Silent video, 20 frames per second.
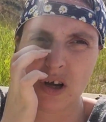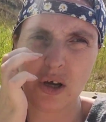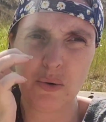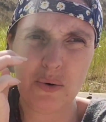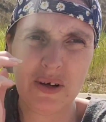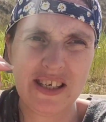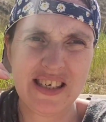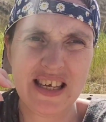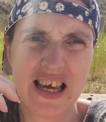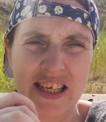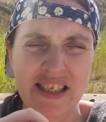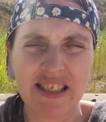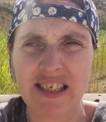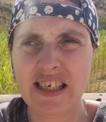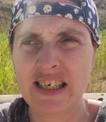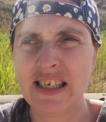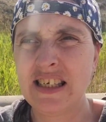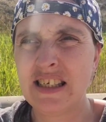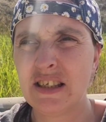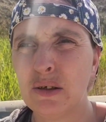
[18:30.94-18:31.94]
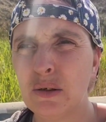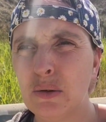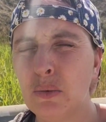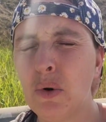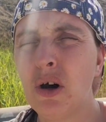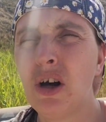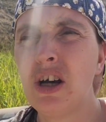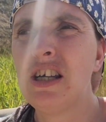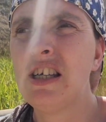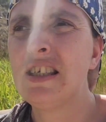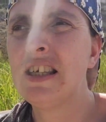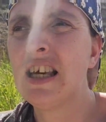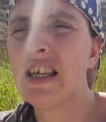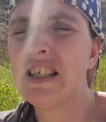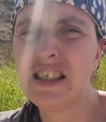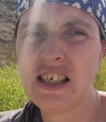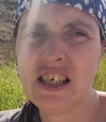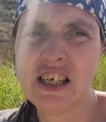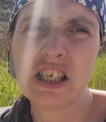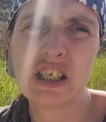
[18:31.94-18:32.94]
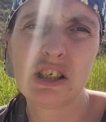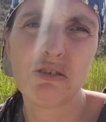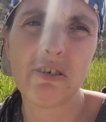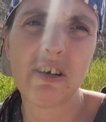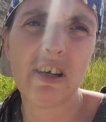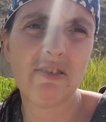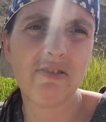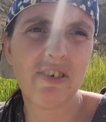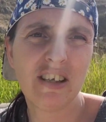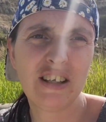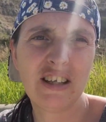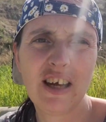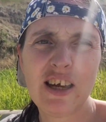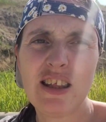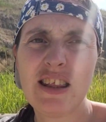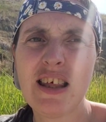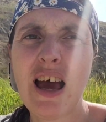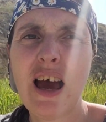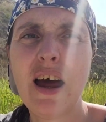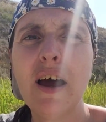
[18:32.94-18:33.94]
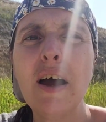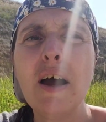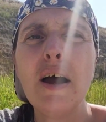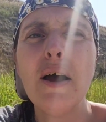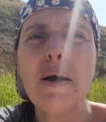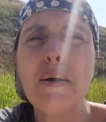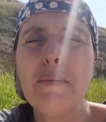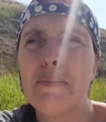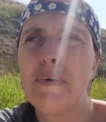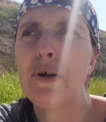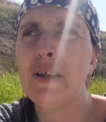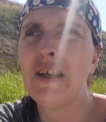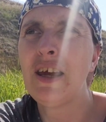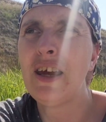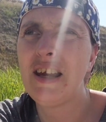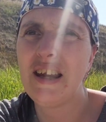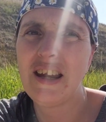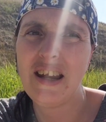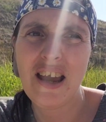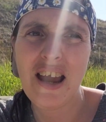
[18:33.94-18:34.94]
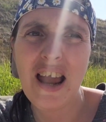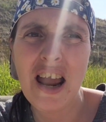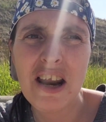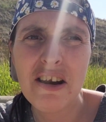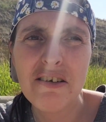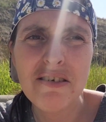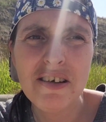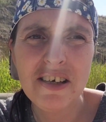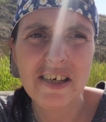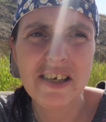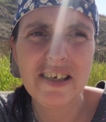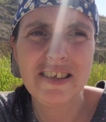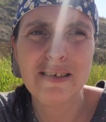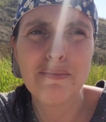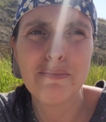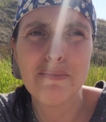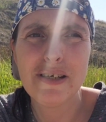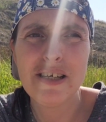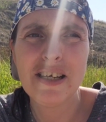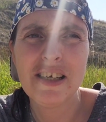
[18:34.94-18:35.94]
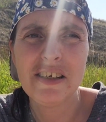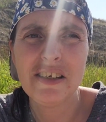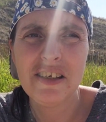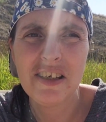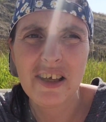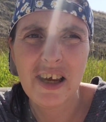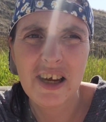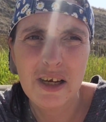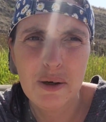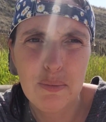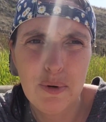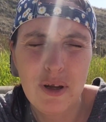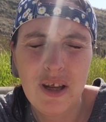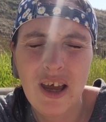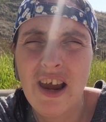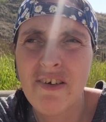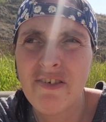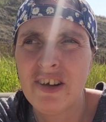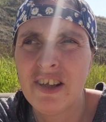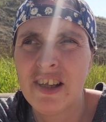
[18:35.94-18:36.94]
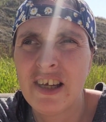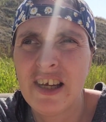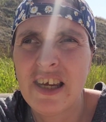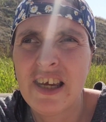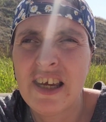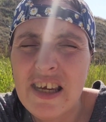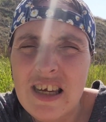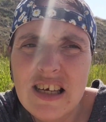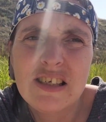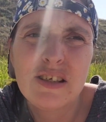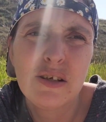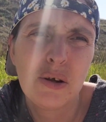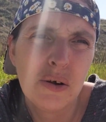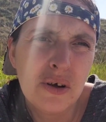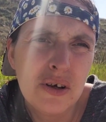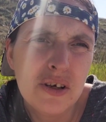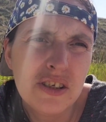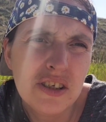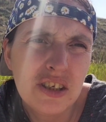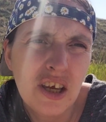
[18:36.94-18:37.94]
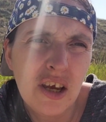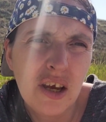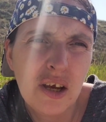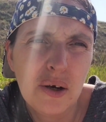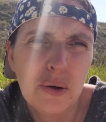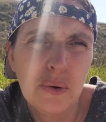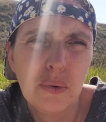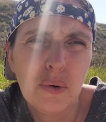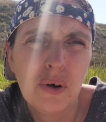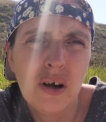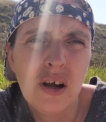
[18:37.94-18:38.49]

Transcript: he says he is, or what he says he is, or anything like that. But like, Henrik isn't particularly likable either. Like, he is also